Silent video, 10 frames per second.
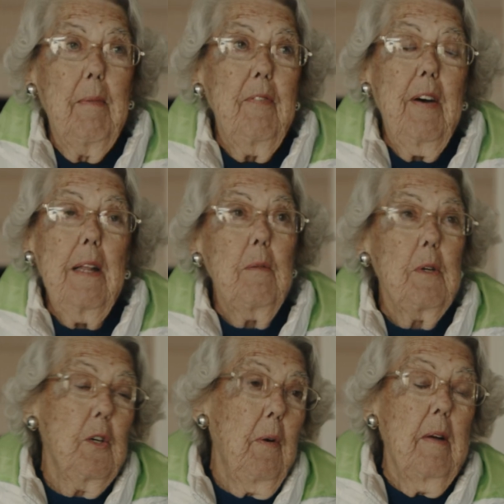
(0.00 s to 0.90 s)
My father
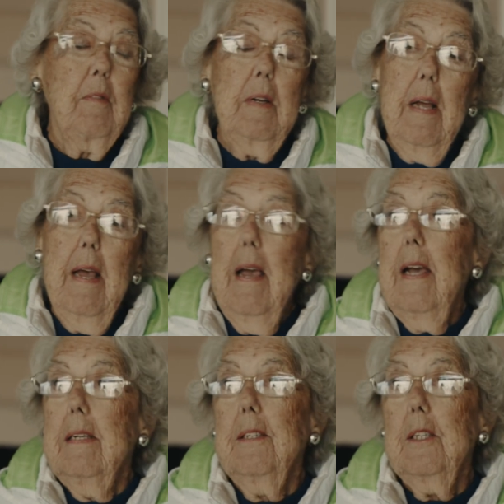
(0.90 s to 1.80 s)
would go down
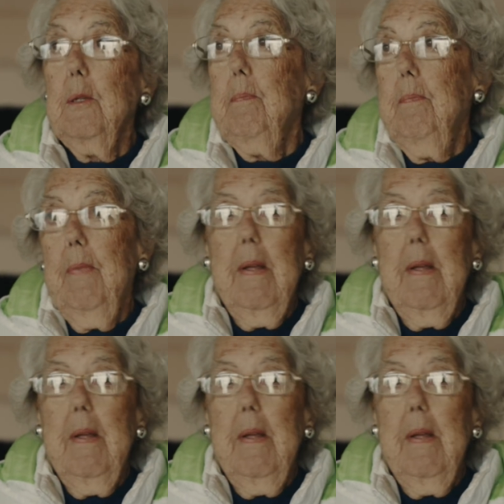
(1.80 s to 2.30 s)
and just,